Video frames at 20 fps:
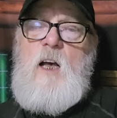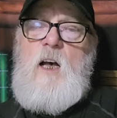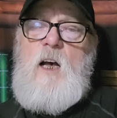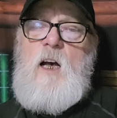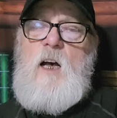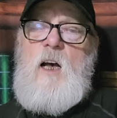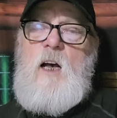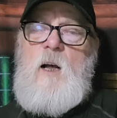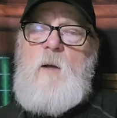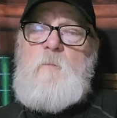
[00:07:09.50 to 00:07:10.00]

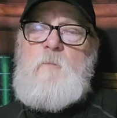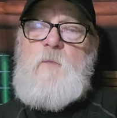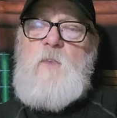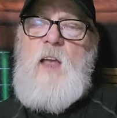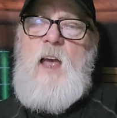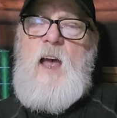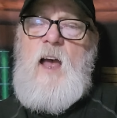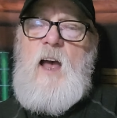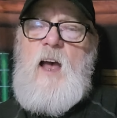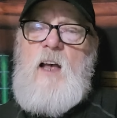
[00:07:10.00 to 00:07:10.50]

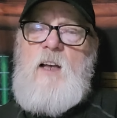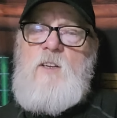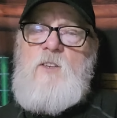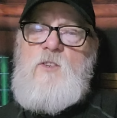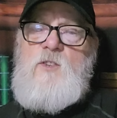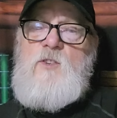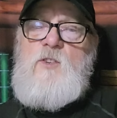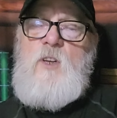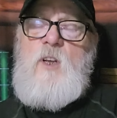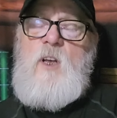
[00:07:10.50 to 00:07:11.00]

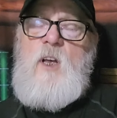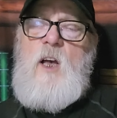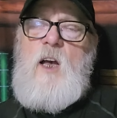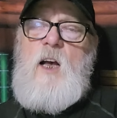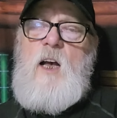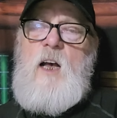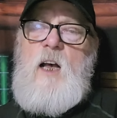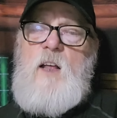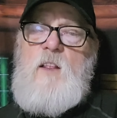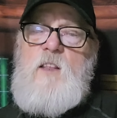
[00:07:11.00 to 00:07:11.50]
as
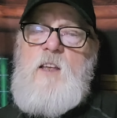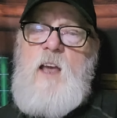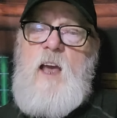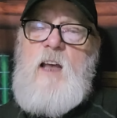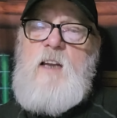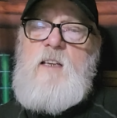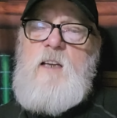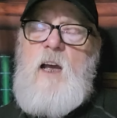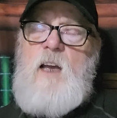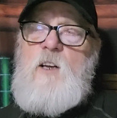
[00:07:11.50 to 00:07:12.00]
the
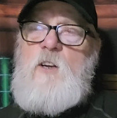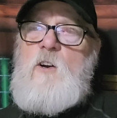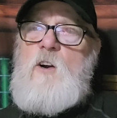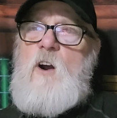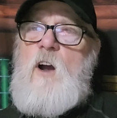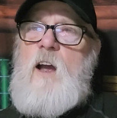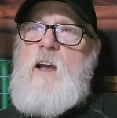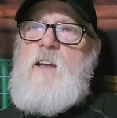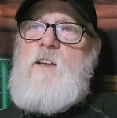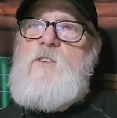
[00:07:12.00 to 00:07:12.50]

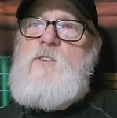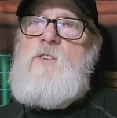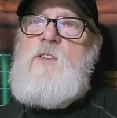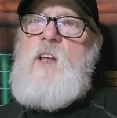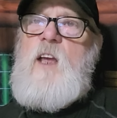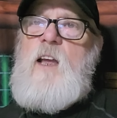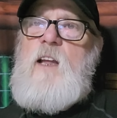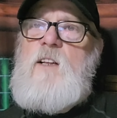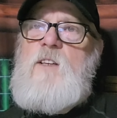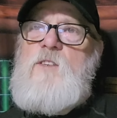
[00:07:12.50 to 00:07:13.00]
Antichrist
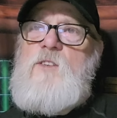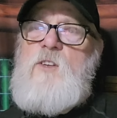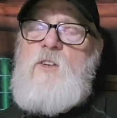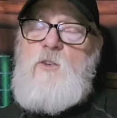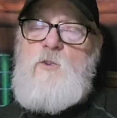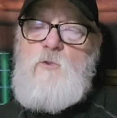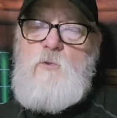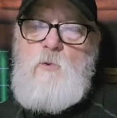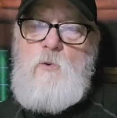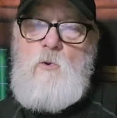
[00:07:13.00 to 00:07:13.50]
gains
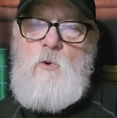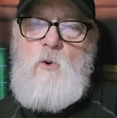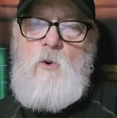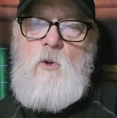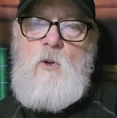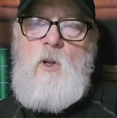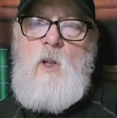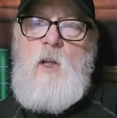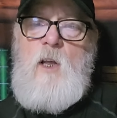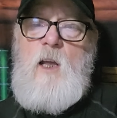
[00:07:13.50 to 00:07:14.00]

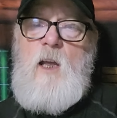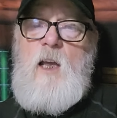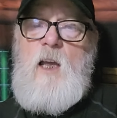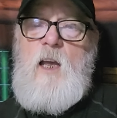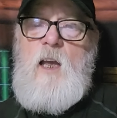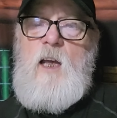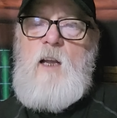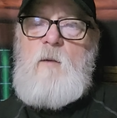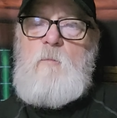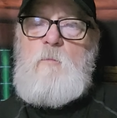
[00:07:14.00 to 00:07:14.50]
control
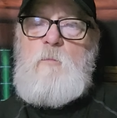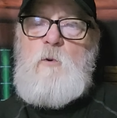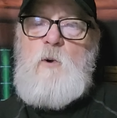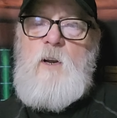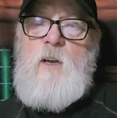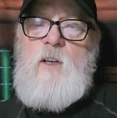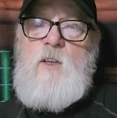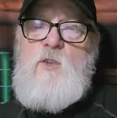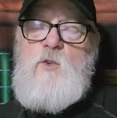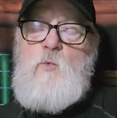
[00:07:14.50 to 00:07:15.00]
and
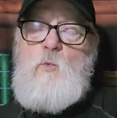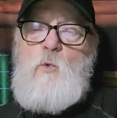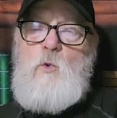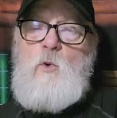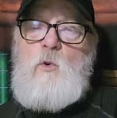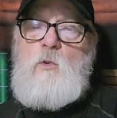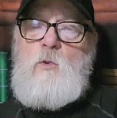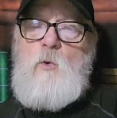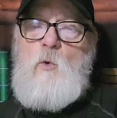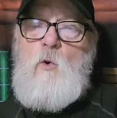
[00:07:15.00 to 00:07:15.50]
brings
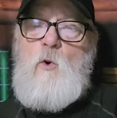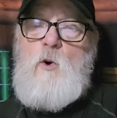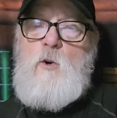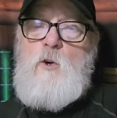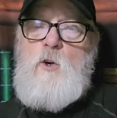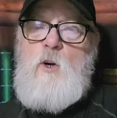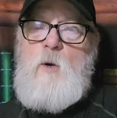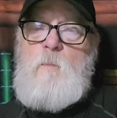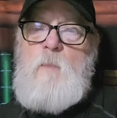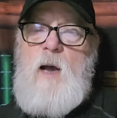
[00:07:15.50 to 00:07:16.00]
world
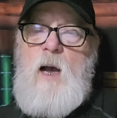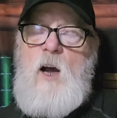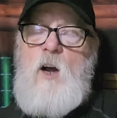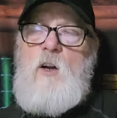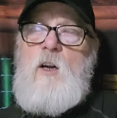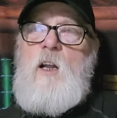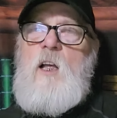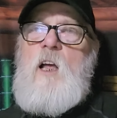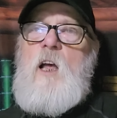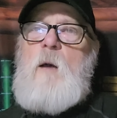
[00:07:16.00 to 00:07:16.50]
order
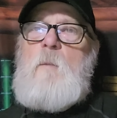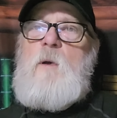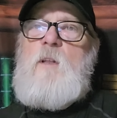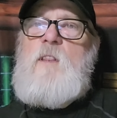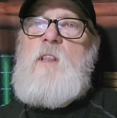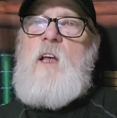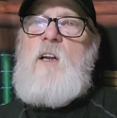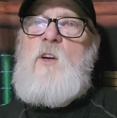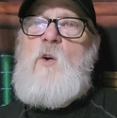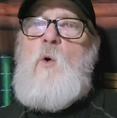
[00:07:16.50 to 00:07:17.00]
about.
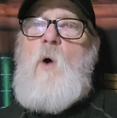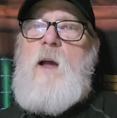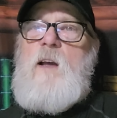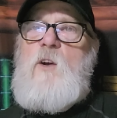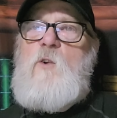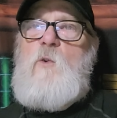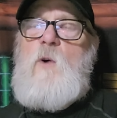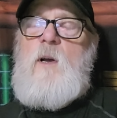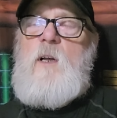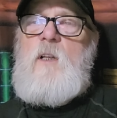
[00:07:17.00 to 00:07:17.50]
But then quite
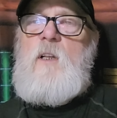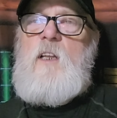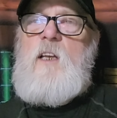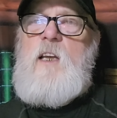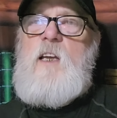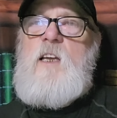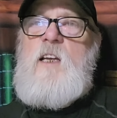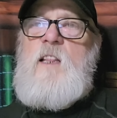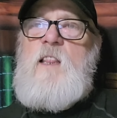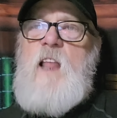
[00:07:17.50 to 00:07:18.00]

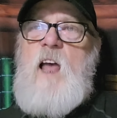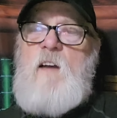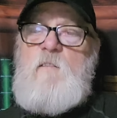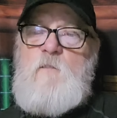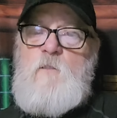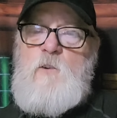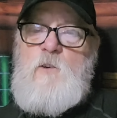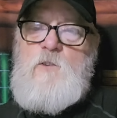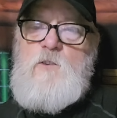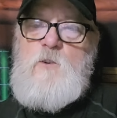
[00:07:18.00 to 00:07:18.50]
quickly, in that
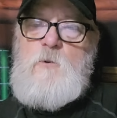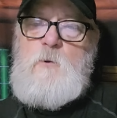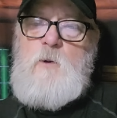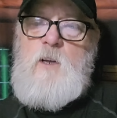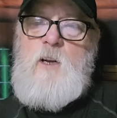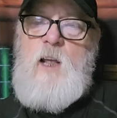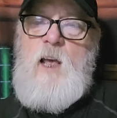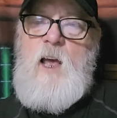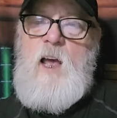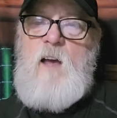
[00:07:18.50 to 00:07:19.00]
first
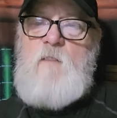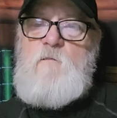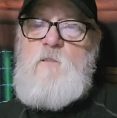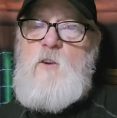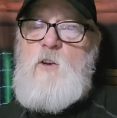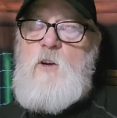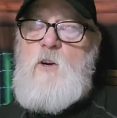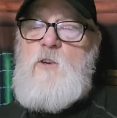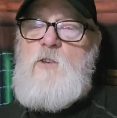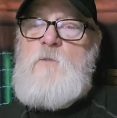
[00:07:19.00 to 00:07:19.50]
3.5
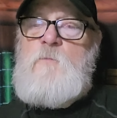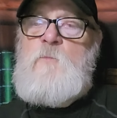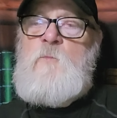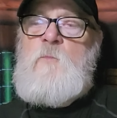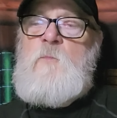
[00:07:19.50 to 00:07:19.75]
years,